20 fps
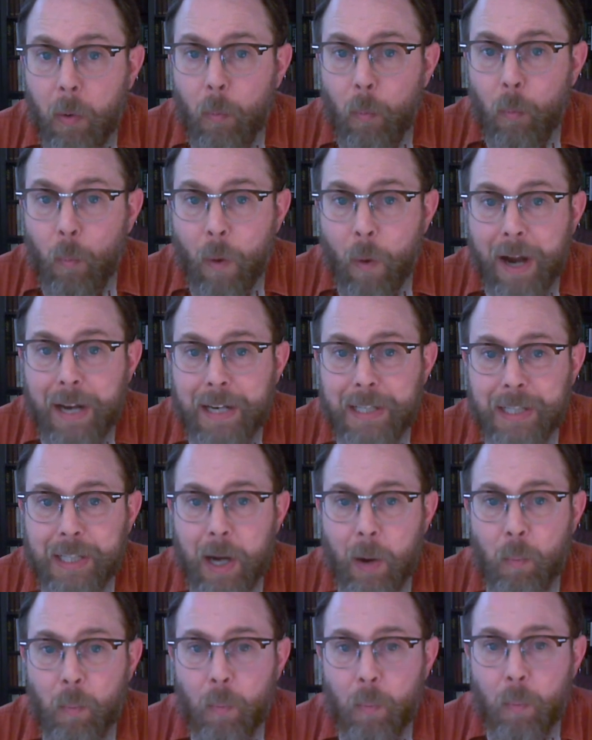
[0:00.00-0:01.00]
what
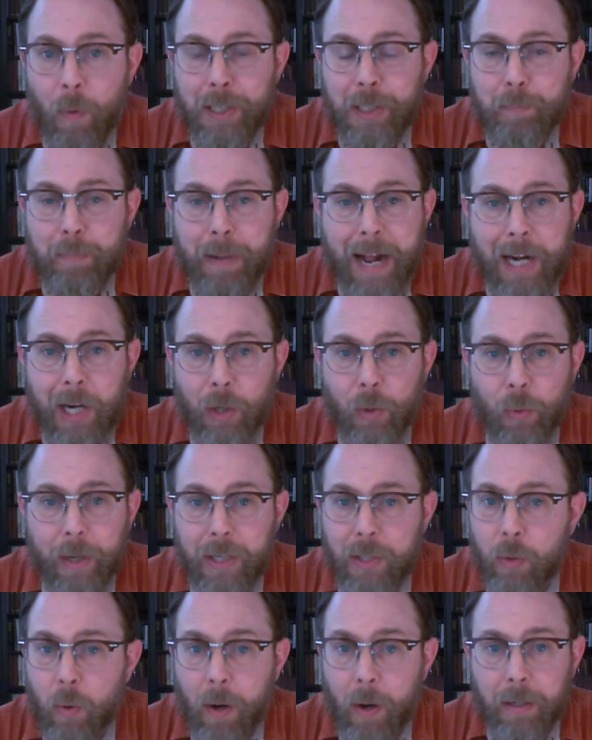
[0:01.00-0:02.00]
someone's pedigree
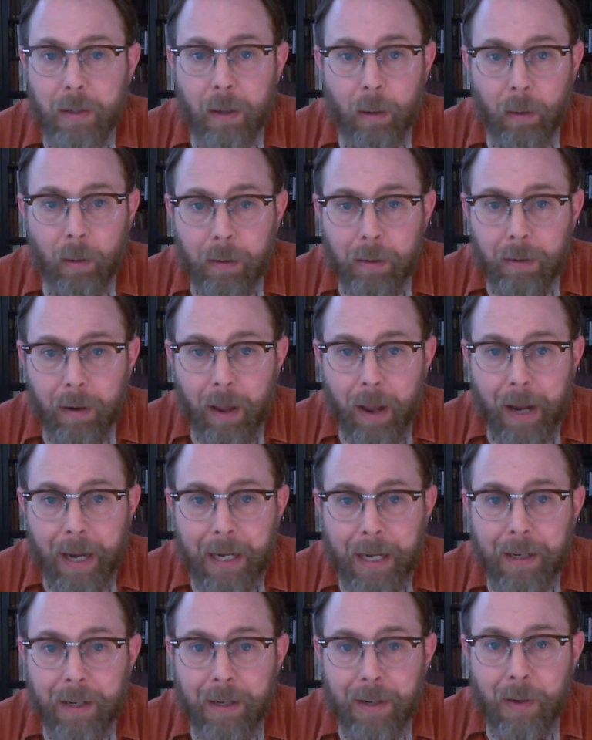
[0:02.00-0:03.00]
is going to look
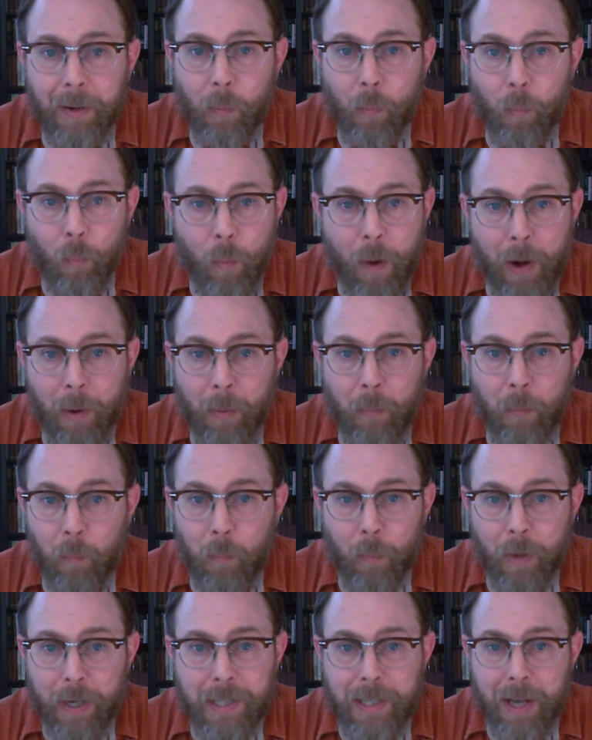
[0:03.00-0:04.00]
like when
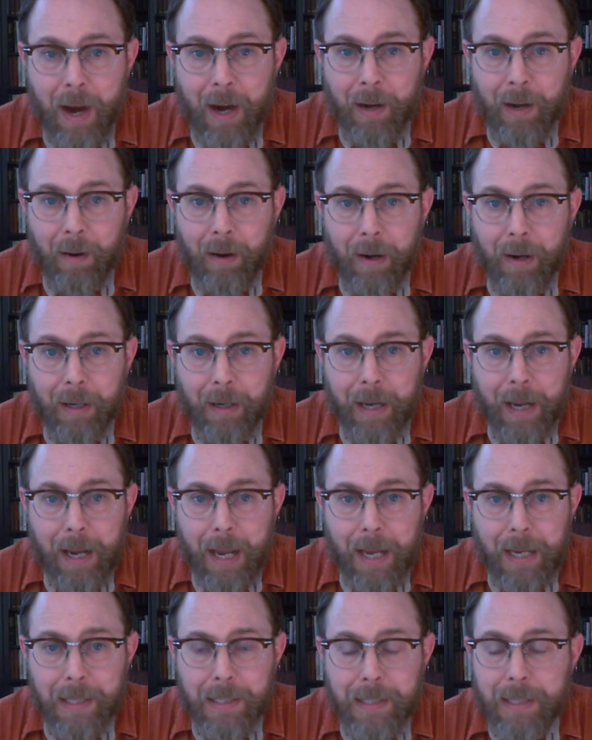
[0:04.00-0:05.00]
we sign on a
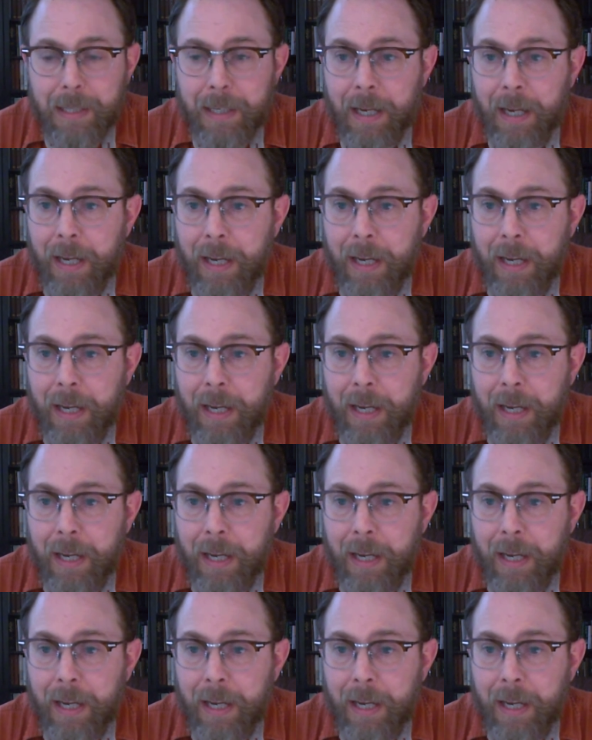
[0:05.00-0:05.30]
guest.